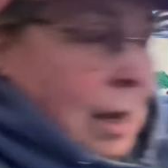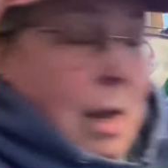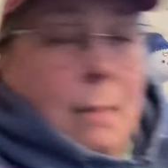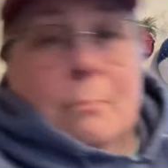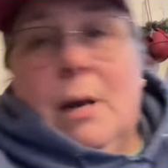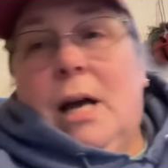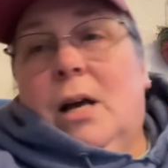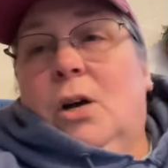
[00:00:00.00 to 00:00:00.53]

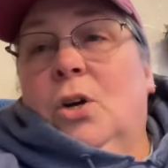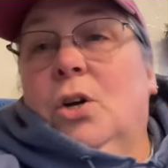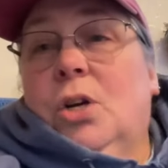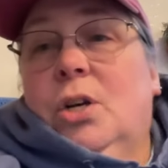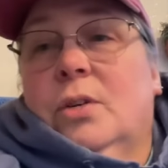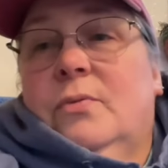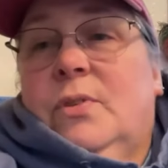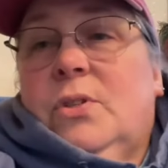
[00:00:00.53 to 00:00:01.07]
my
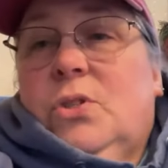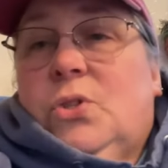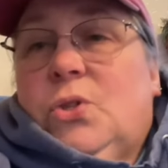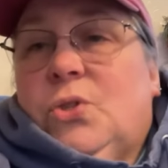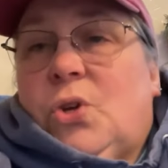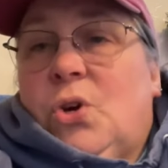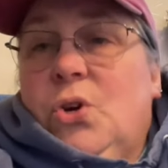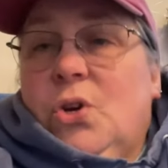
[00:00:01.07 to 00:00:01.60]
Hooker
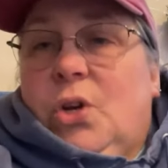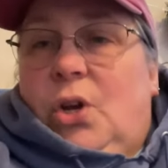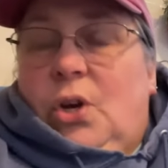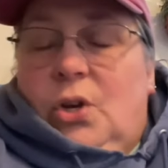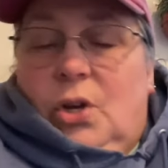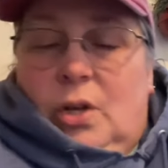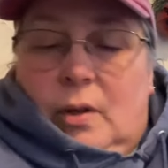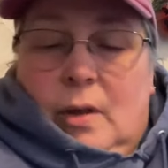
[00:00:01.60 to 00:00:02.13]
versus
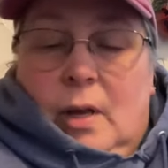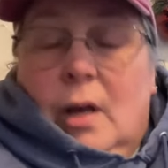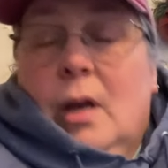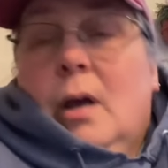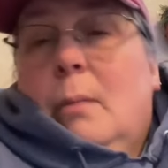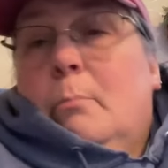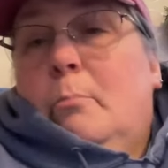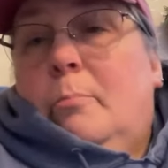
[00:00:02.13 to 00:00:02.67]
Hooker
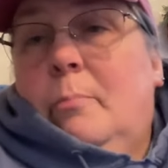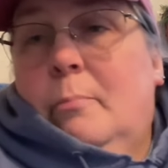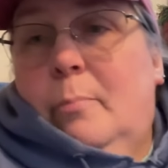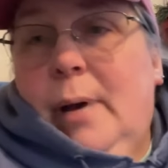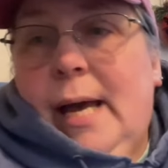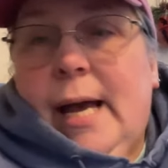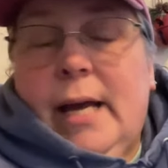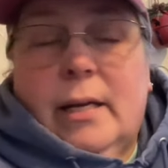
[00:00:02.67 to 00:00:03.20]

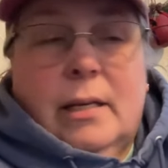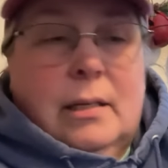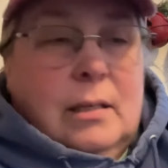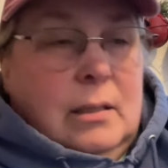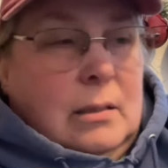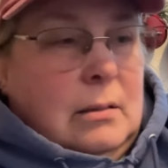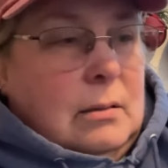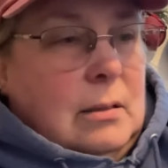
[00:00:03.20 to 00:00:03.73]
bag
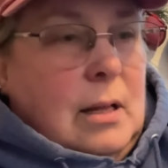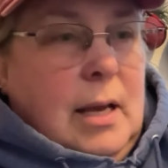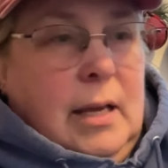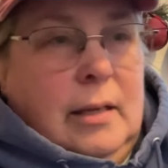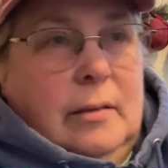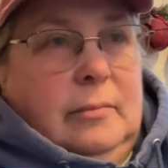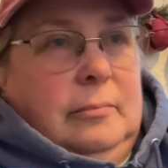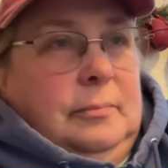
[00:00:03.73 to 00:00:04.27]
is
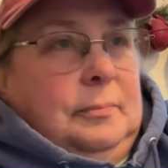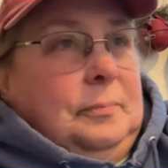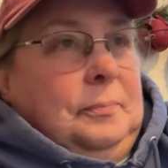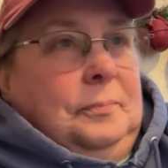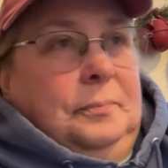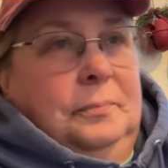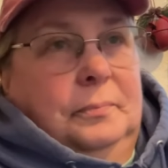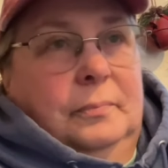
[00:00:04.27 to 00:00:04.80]
like
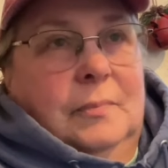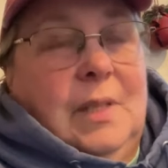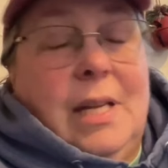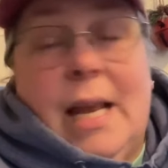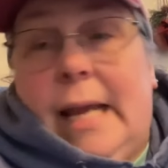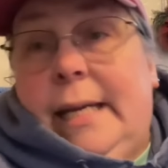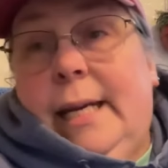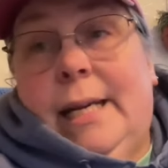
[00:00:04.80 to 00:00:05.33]

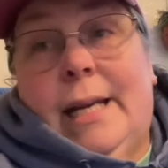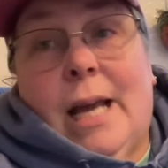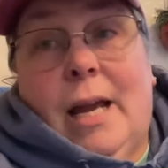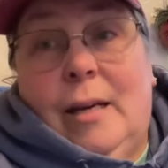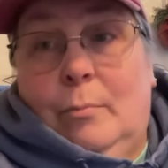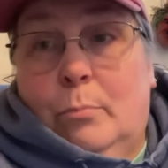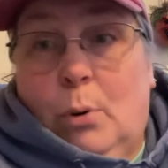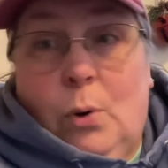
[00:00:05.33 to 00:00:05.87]

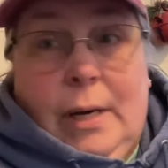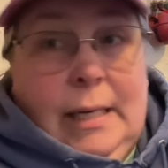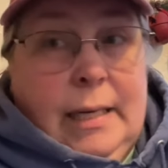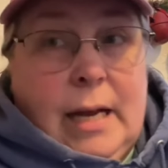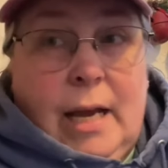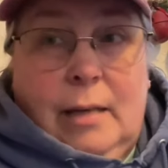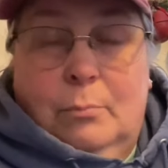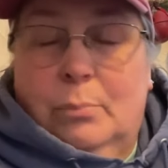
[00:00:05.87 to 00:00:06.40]

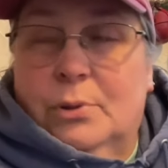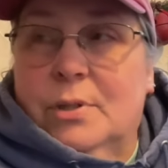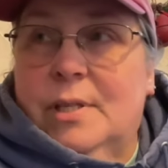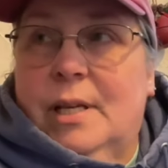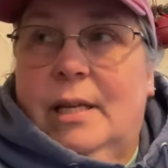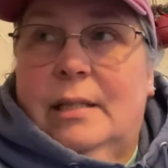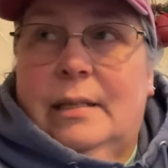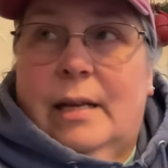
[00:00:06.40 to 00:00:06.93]
99.9%
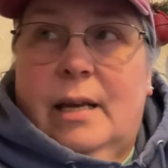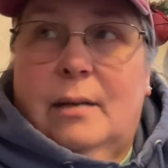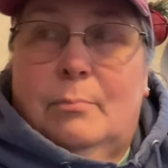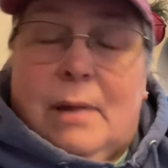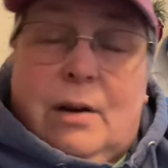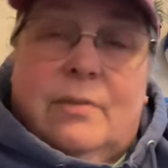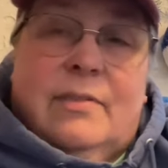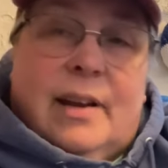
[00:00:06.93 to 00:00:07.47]
percent done.
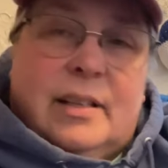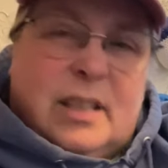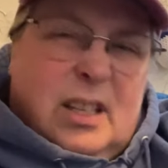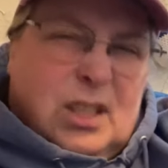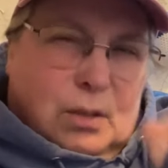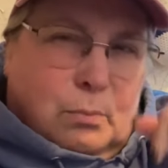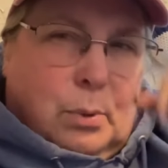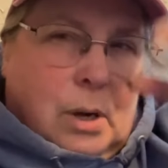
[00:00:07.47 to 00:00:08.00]
Matter of fact, I
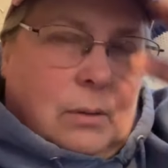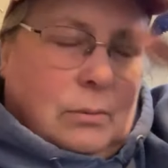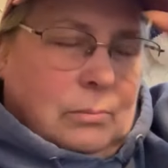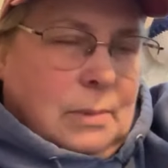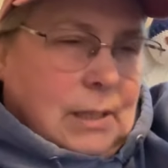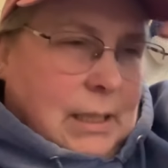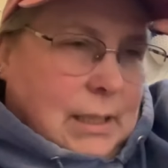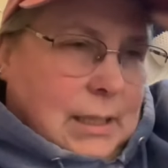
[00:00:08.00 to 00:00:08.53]
should
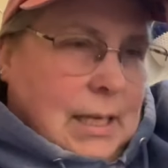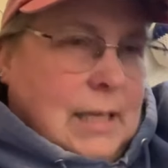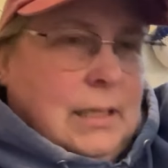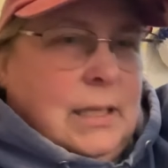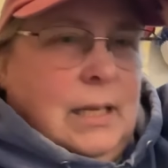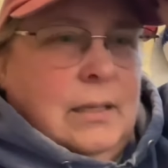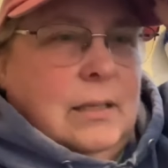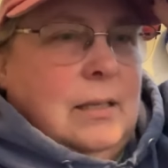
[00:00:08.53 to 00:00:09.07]
probably get that
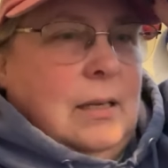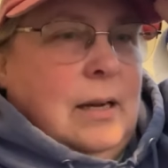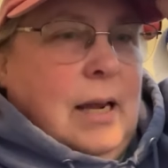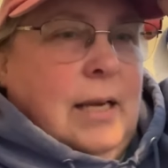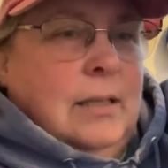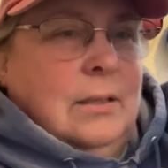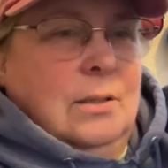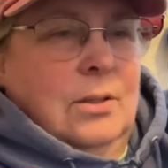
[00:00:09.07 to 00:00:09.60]
done
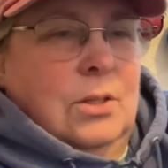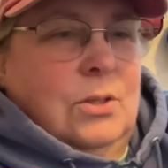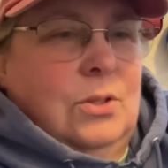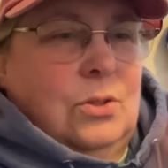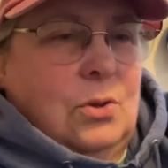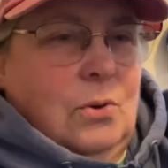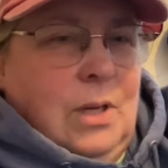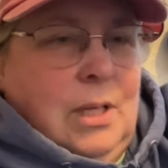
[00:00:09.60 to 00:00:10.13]
tonight just
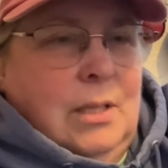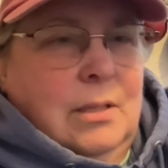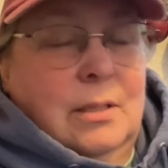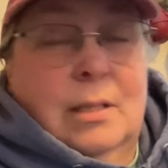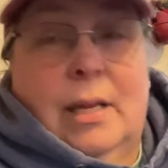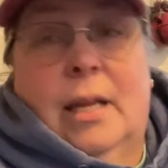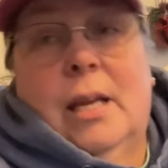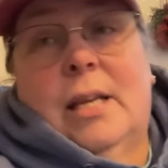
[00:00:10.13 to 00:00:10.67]
so I can
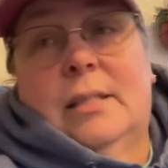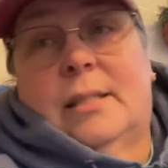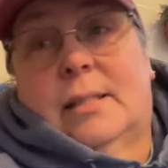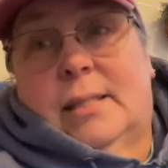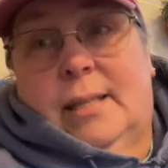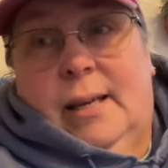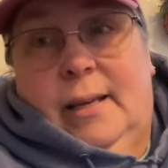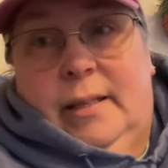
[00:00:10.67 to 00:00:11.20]
say it's
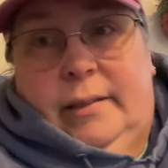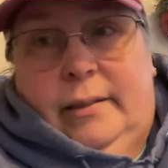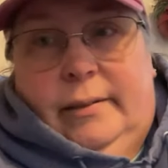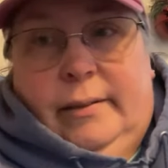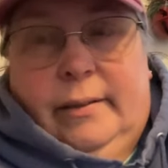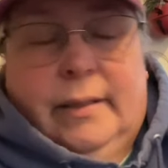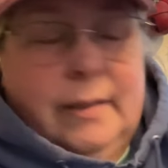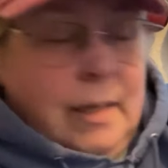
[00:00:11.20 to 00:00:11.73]
done.
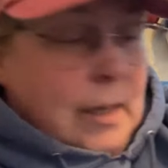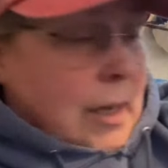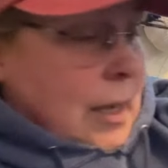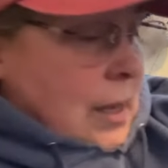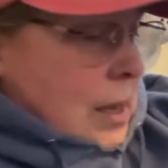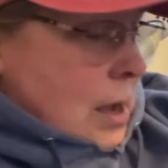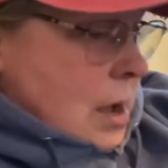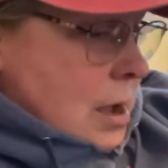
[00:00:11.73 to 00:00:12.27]

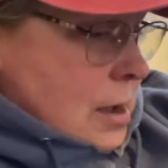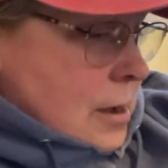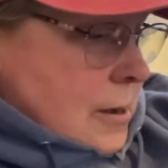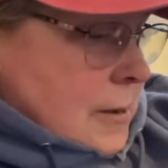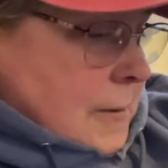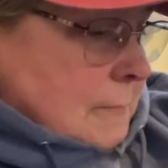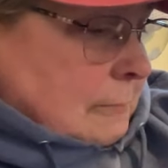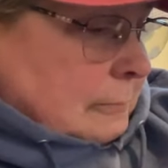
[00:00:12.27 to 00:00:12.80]

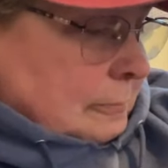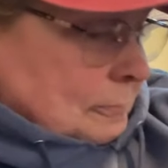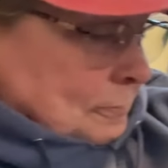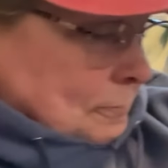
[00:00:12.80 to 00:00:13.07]
Um,